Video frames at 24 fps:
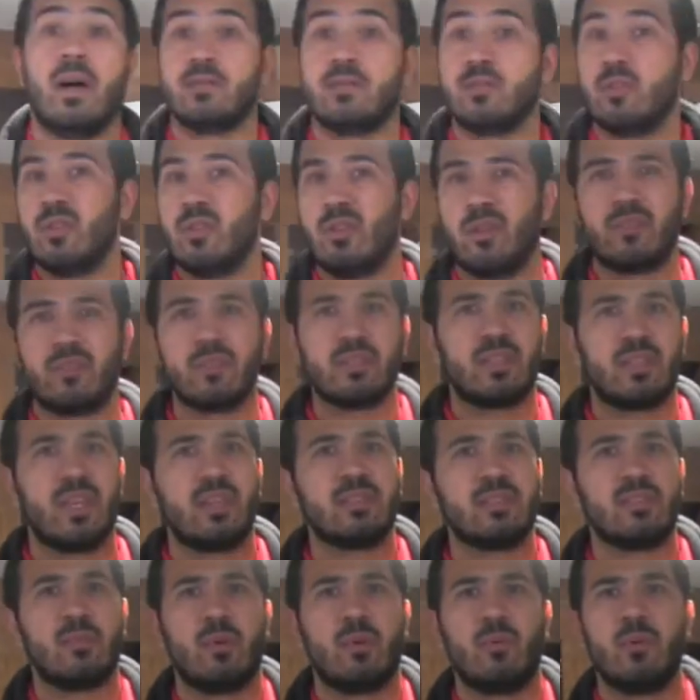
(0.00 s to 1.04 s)
So, you know, if you're
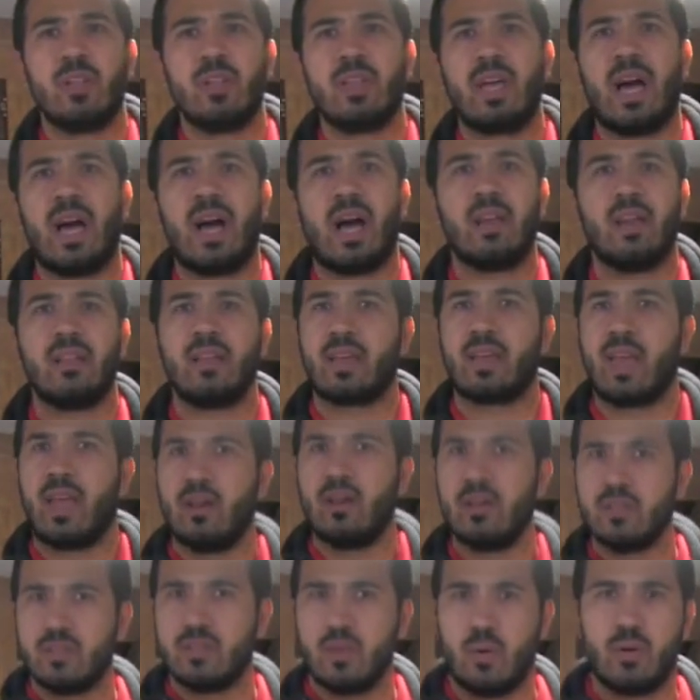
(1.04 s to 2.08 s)
staying somewhere really hot like
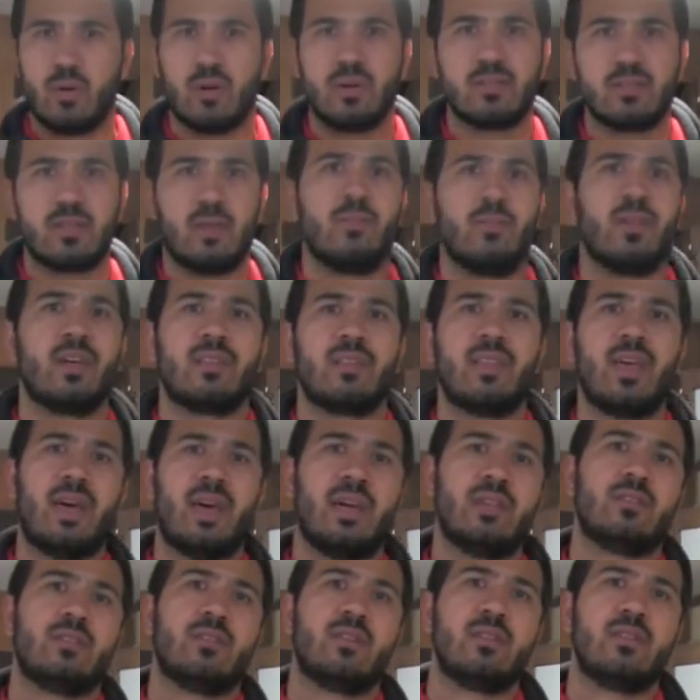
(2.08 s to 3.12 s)
Arizona or something like
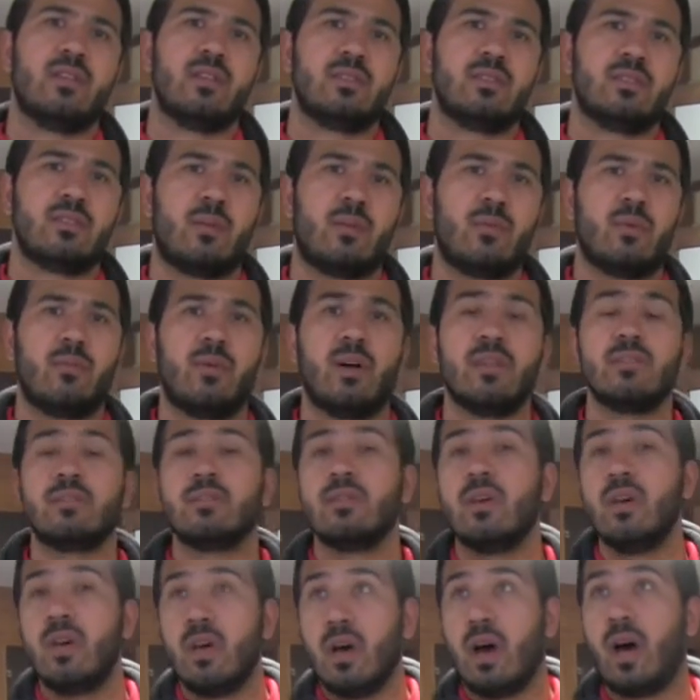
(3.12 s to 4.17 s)
that during the summer
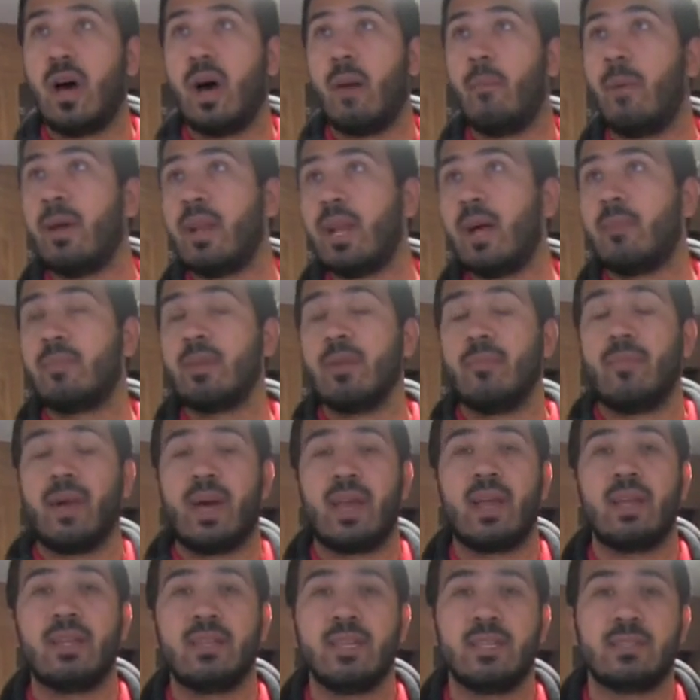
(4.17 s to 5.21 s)
months, might not be a
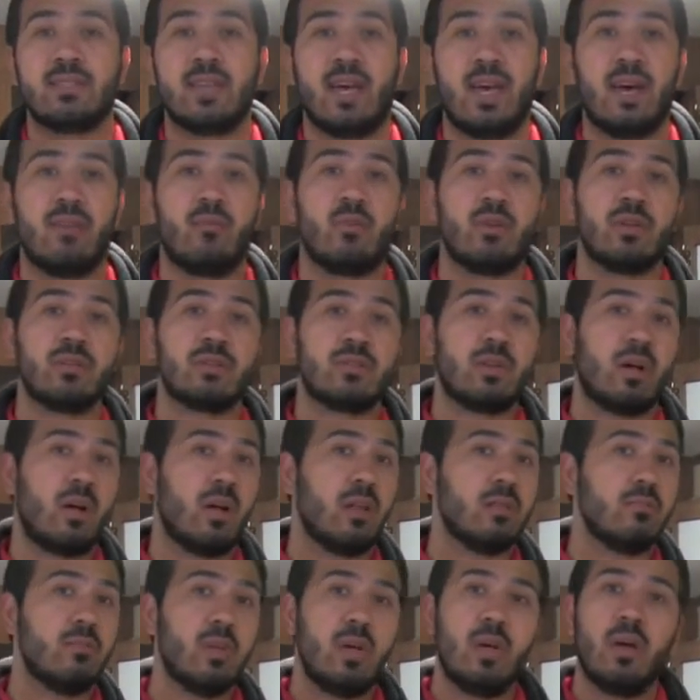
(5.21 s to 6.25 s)
bad idea to have one installed.